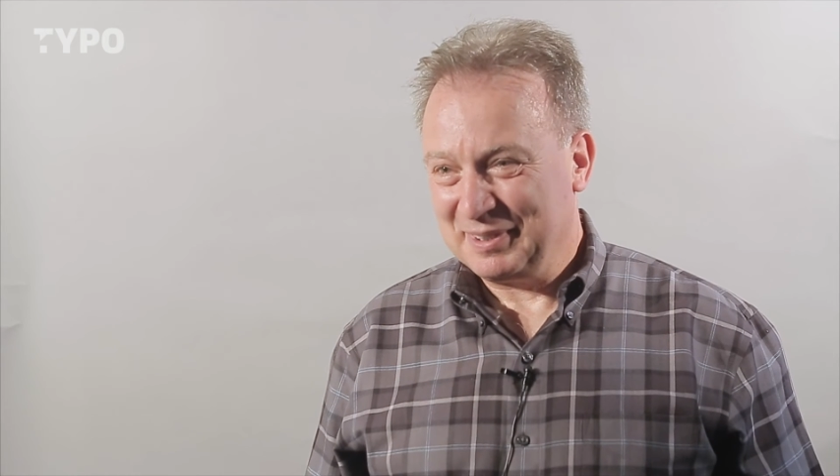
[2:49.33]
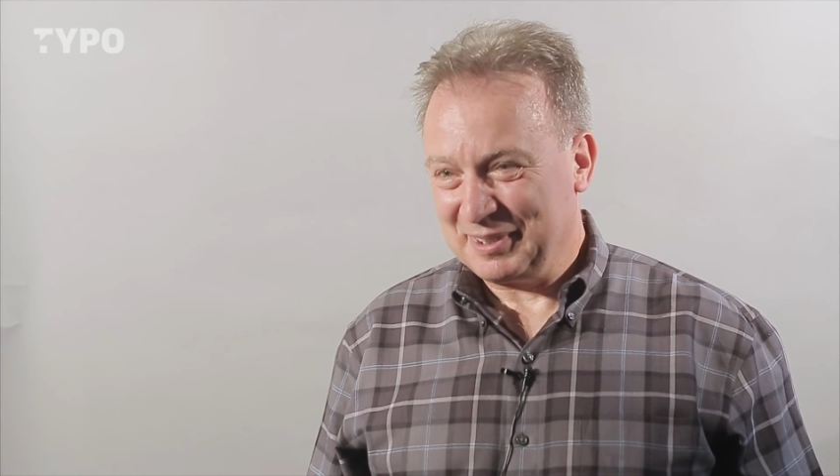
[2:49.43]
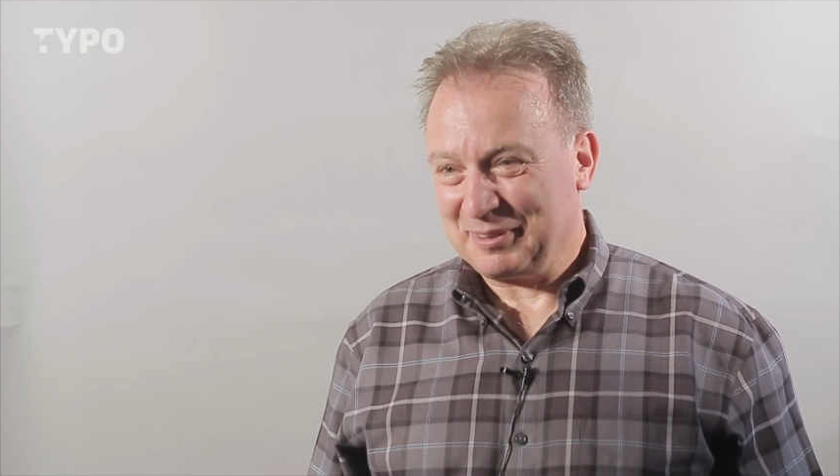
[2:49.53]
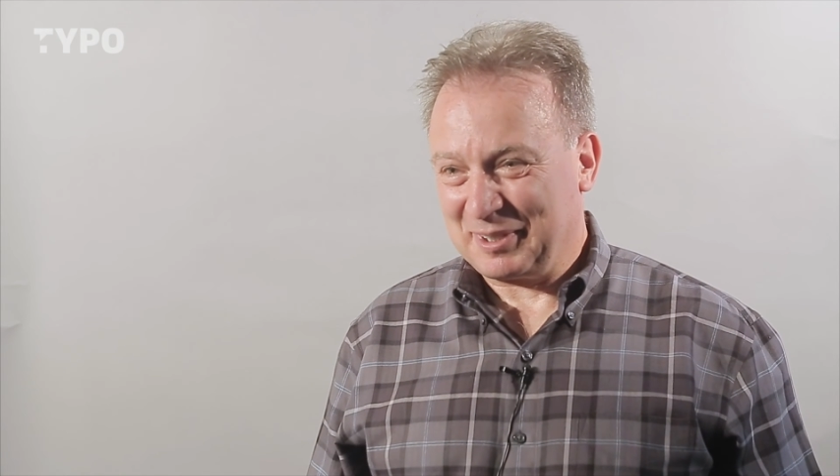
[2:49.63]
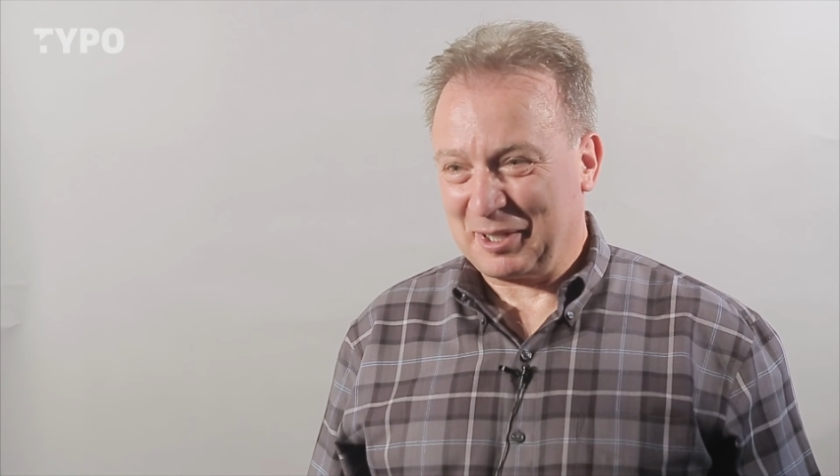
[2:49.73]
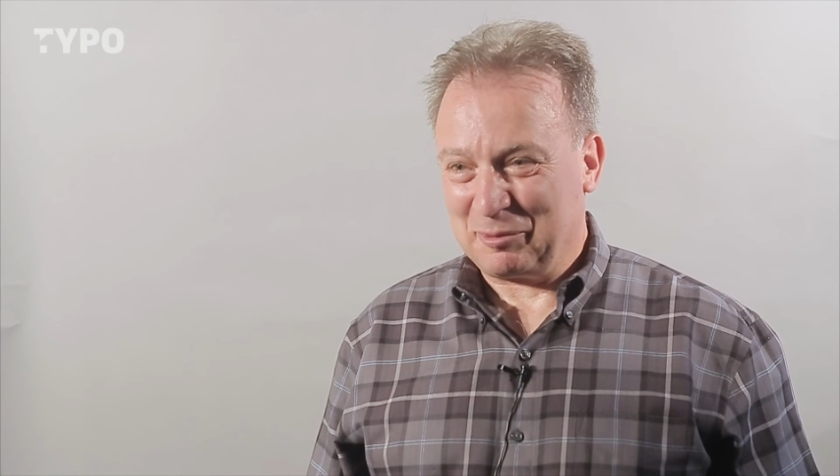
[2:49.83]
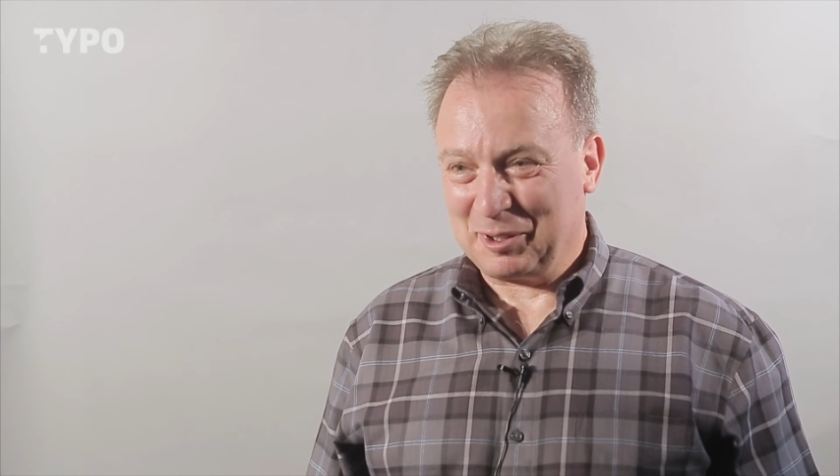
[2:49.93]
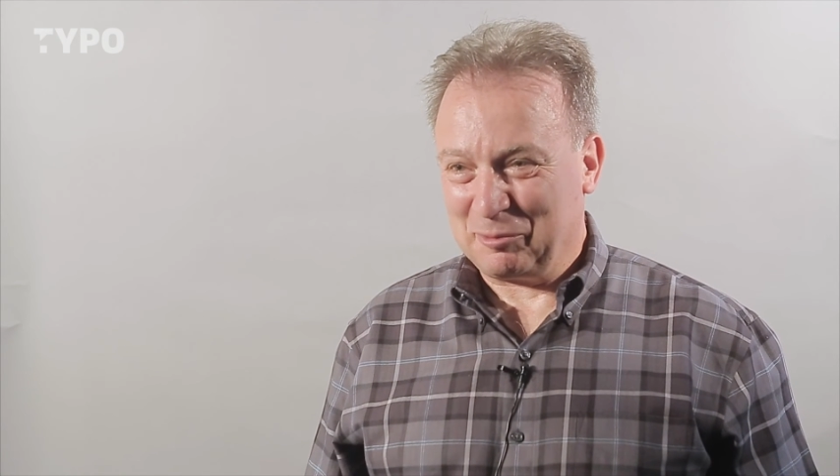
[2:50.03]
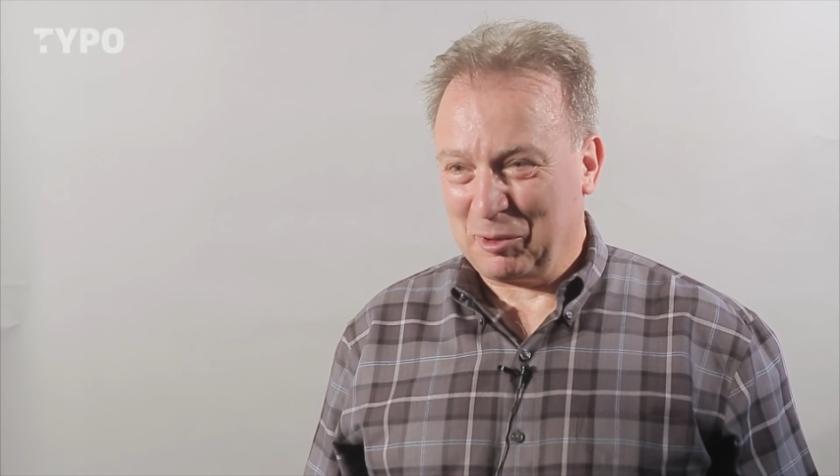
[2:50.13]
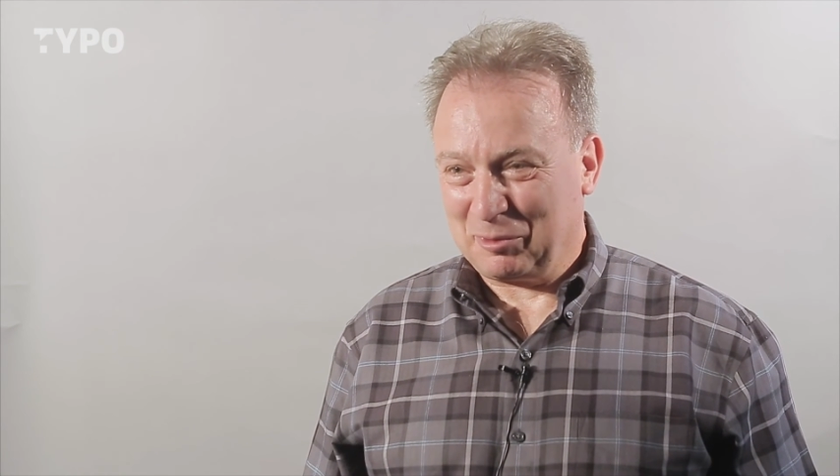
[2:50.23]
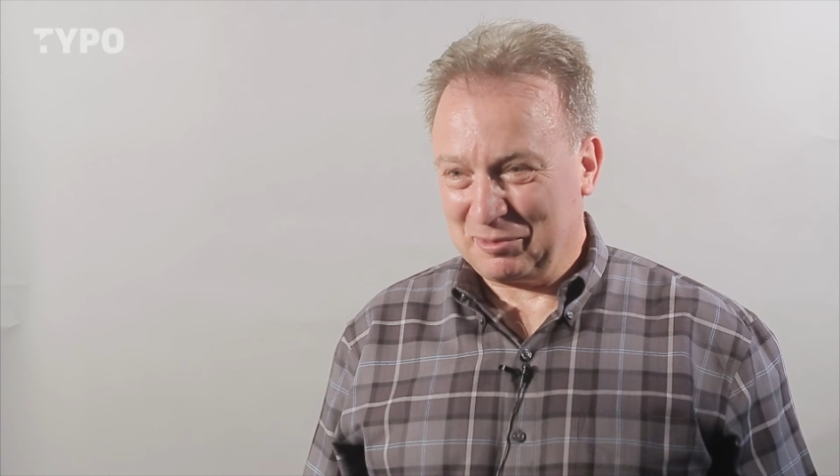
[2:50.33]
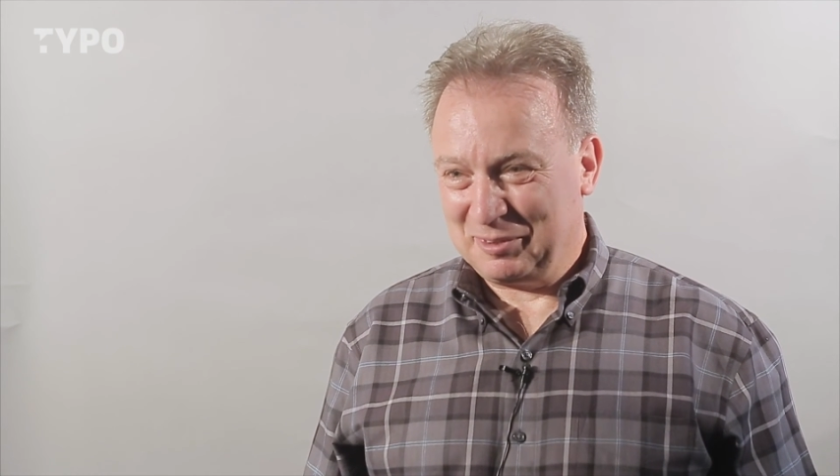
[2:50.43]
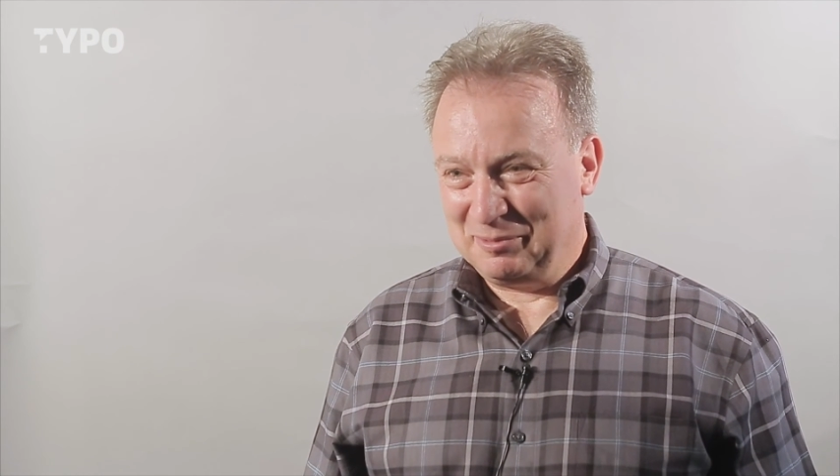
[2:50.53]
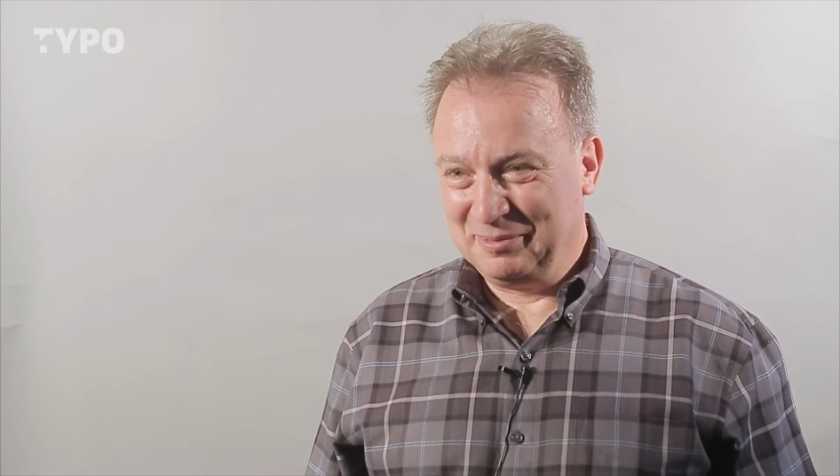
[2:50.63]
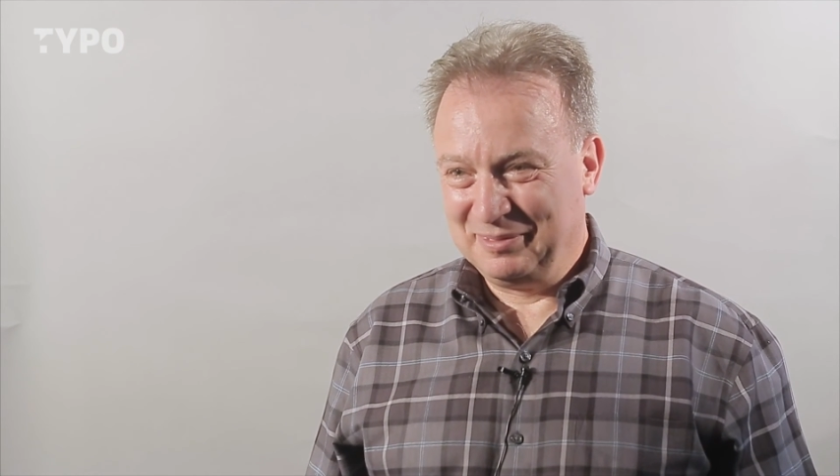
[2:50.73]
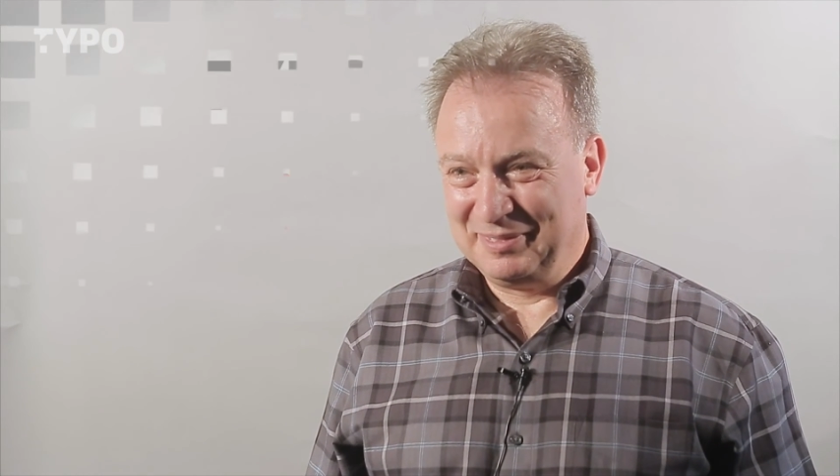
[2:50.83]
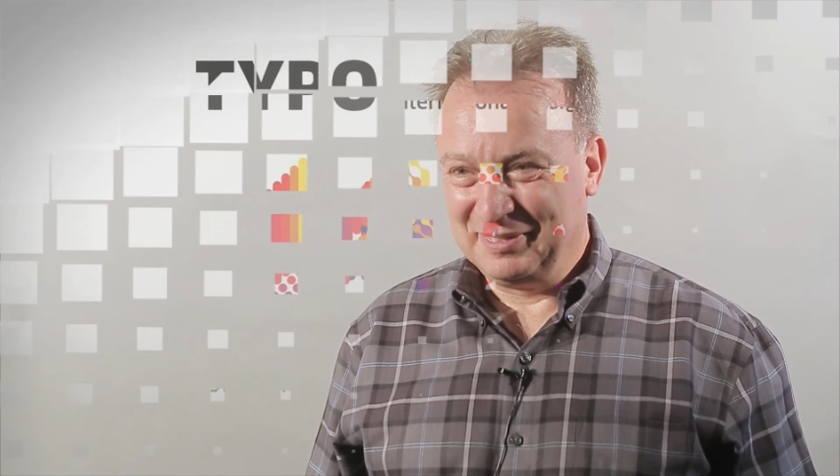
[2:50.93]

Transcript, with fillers: You know, that will evolve.